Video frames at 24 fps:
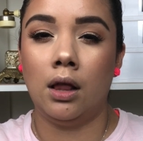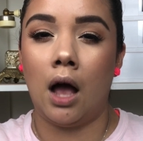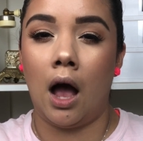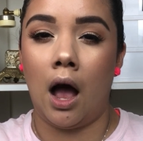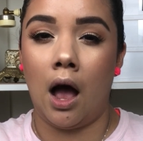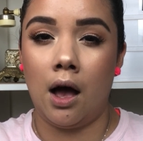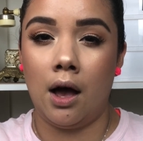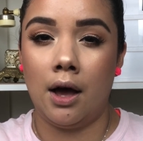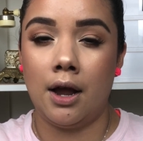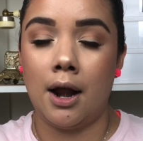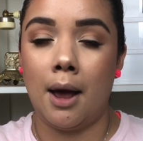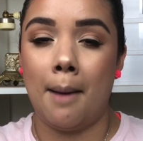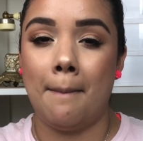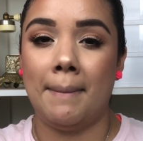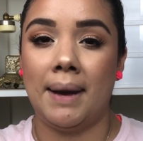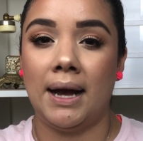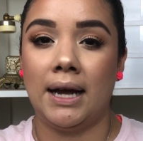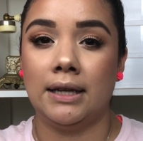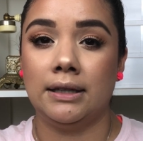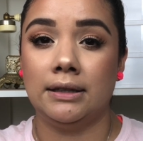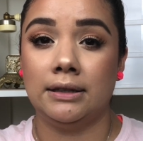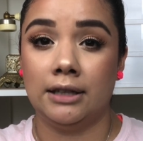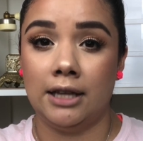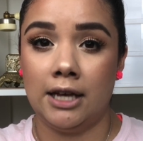on
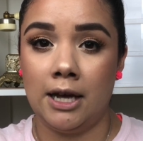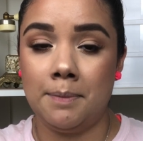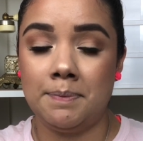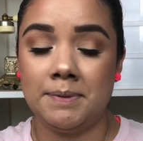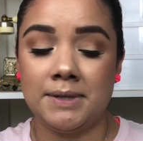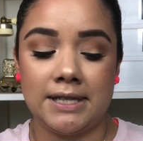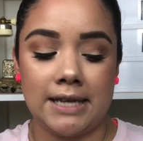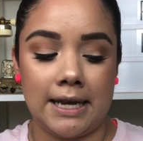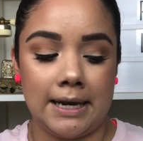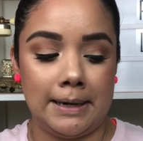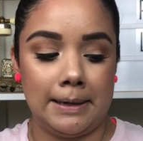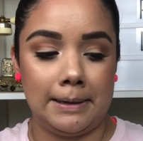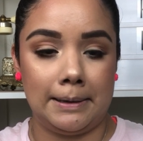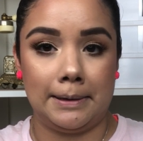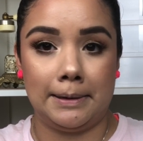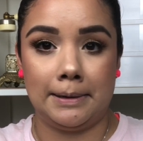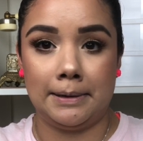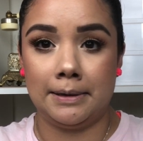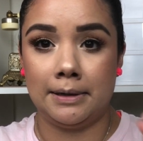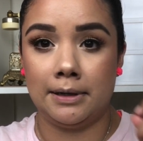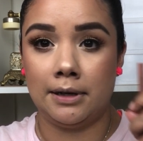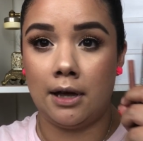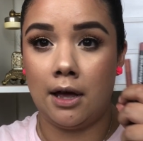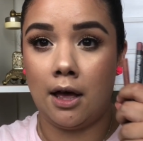my lips,
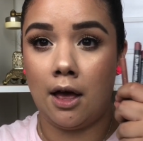and